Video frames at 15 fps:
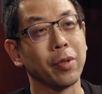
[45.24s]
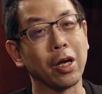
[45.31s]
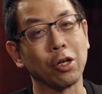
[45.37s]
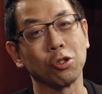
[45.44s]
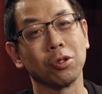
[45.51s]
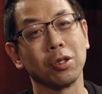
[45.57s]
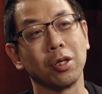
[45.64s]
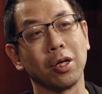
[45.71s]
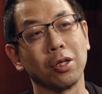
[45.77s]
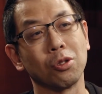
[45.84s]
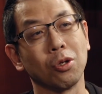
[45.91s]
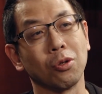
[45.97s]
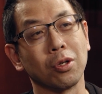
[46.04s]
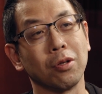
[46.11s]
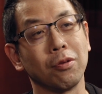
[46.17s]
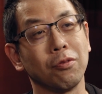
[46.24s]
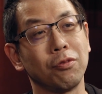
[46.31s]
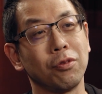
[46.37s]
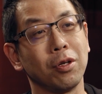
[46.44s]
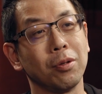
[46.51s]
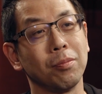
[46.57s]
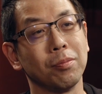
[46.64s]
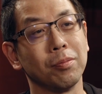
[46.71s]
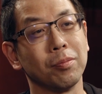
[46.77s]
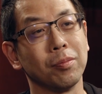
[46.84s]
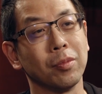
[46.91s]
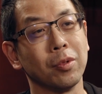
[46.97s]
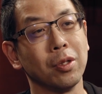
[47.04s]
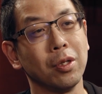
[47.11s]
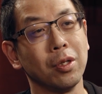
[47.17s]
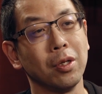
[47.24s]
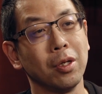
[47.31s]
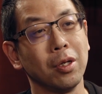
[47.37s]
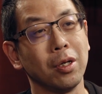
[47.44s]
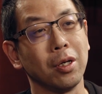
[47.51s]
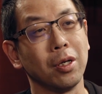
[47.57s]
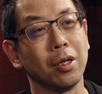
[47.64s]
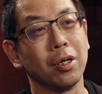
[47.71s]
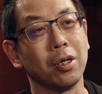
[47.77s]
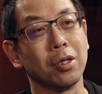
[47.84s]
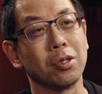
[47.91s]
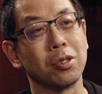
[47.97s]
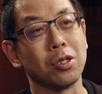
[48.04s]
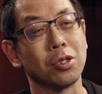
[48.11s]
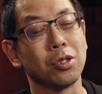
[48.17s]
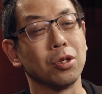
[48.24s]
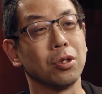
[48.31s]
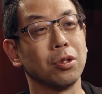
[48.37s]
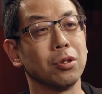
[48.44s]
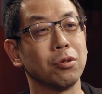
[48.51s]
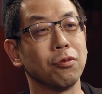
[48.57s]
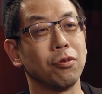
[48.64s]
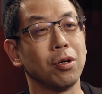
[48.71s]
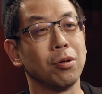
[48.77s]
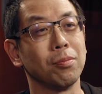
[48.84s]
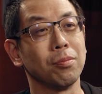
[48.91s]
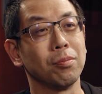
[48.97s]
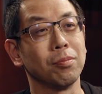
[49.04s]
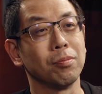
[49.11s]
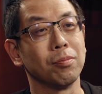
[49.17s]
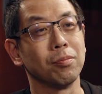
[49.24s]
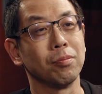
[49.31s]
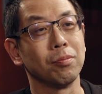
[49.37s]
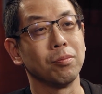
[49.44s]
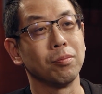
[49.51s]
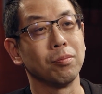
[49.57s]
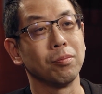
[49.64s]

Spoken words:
Actually, I took it from this year from